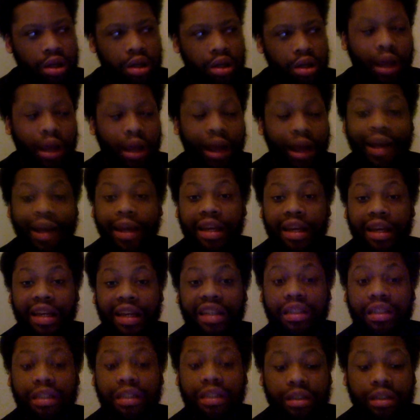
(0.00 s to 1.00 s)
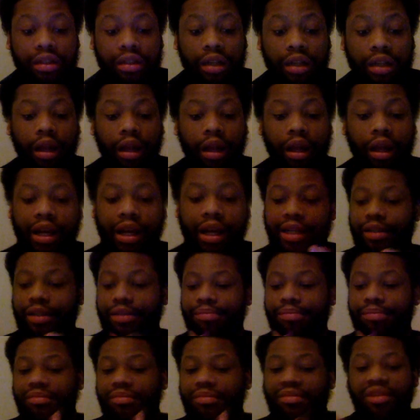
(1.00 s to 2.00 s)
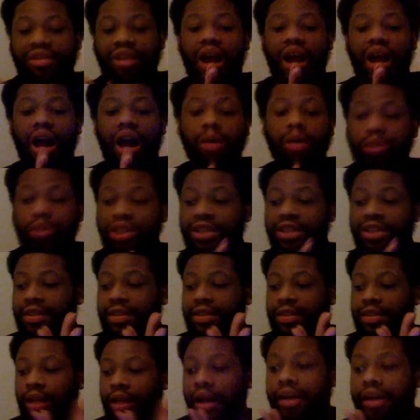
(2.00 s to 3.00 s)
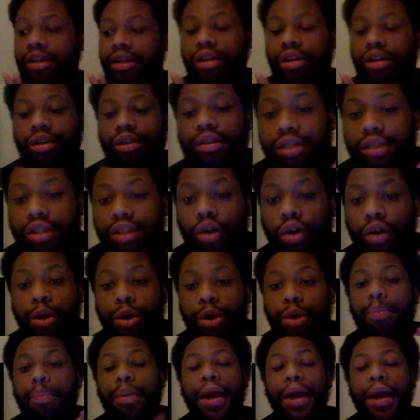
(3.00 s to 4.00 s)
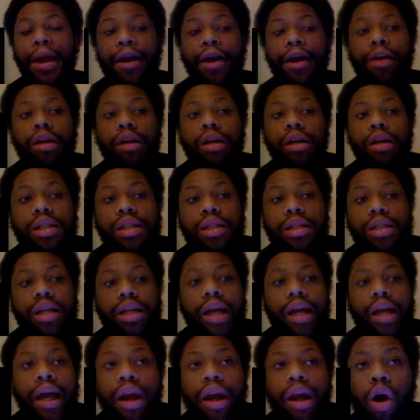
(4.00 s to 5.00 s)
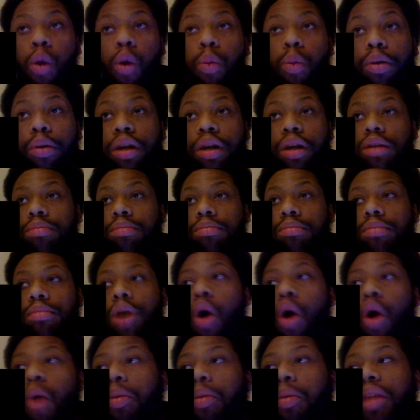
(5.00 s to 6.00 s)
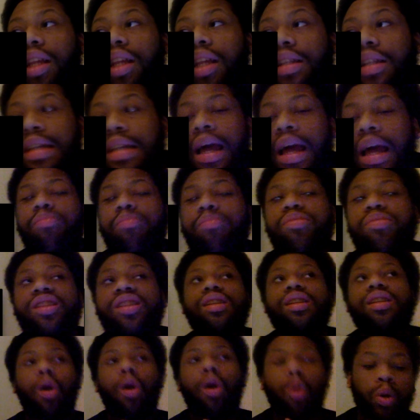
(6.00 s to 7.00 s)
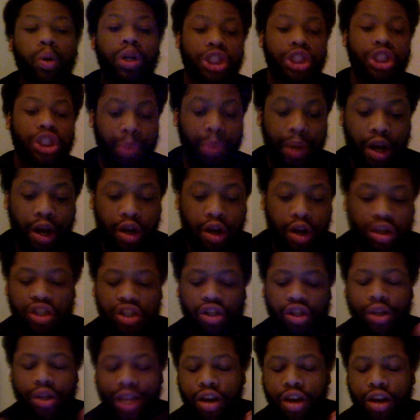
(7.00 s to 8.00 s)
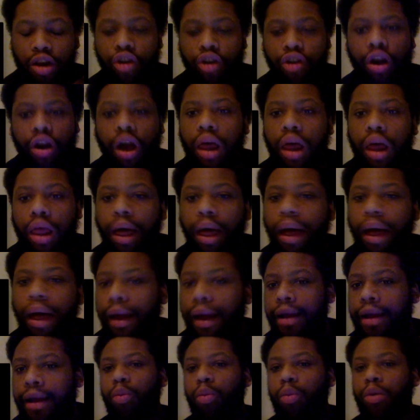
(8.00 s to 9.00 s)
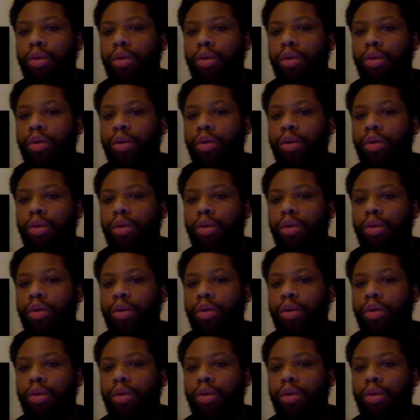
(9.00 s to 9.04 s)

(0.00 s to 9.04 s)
like in these, like I would just like go to your parents and open the snaps with your parents so they know you're not lying